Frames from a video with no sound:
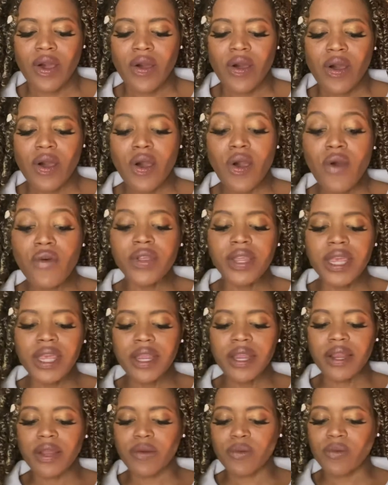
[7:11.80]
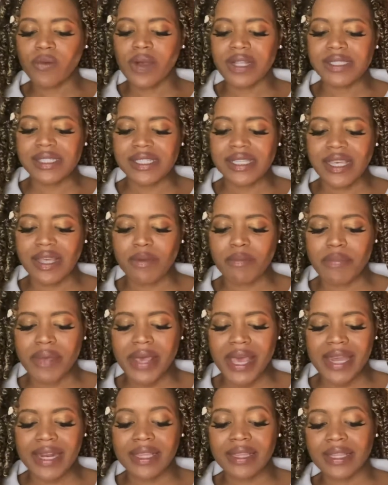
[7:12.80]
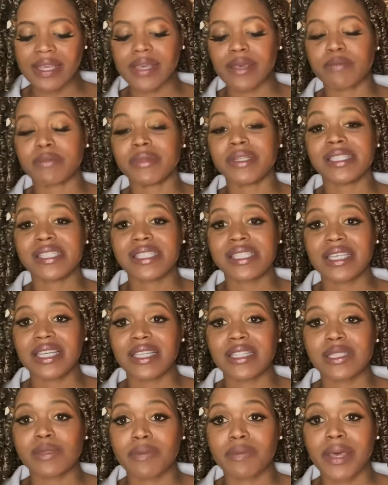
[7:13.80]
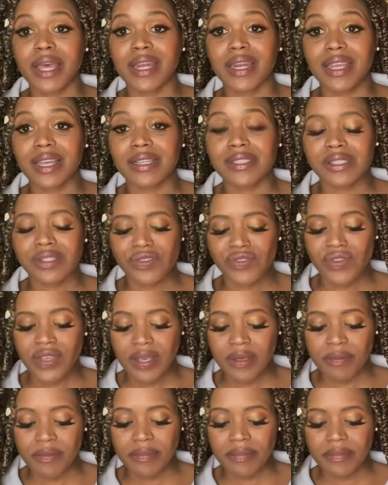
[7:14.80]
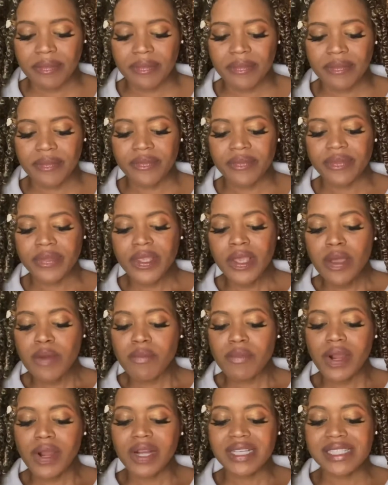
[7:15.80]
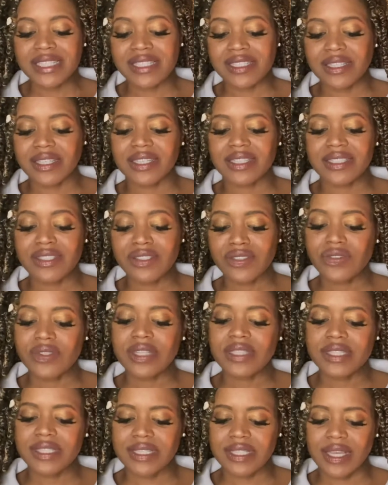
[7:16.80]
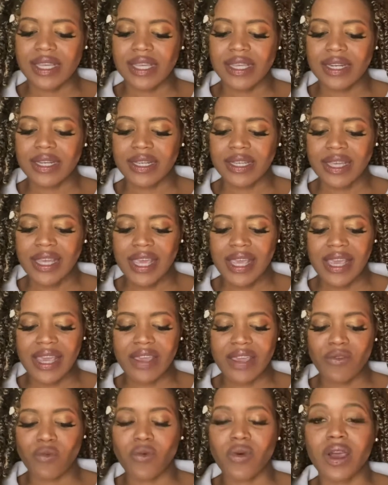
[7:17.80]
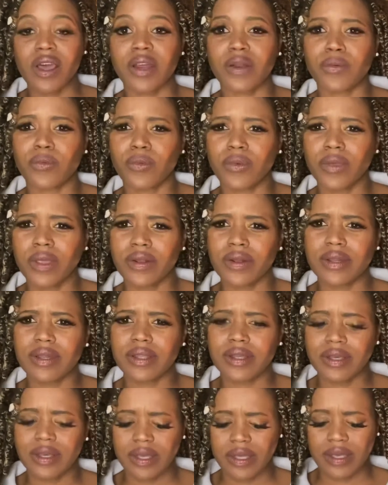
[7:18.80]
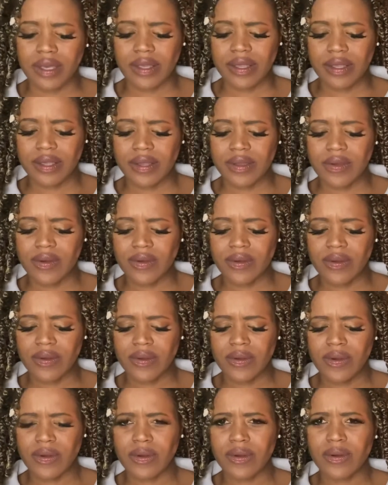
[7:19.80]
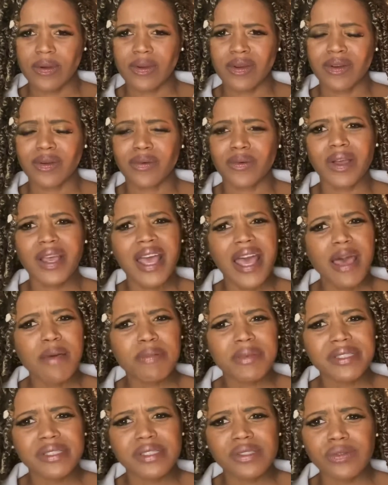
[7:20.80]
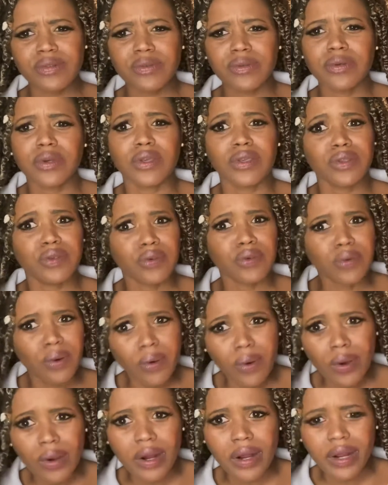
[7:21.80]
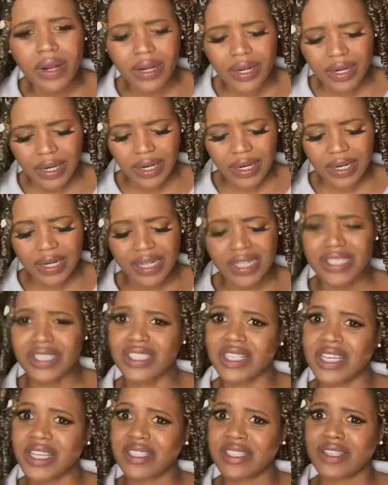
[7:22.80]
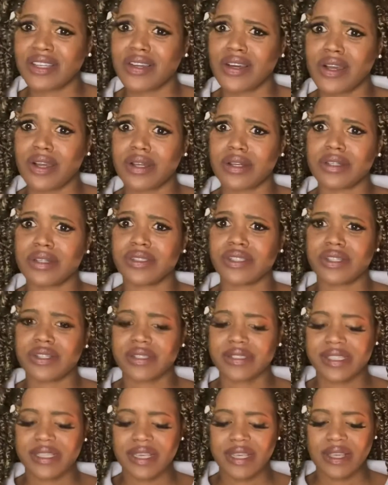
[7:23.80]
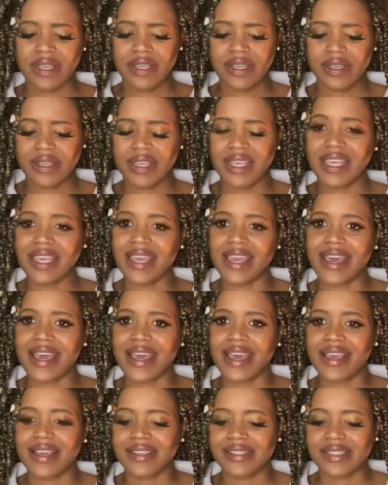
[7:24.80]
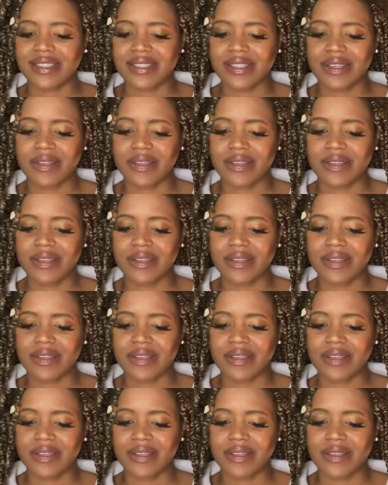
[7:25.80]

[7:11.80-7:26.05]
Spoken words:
"Over here," Juan said, patting the empty seat spot next to him. Marcus slid into the seat. He gave Juan a weird look. "What happened to your Jason Carter jersey?" he asked.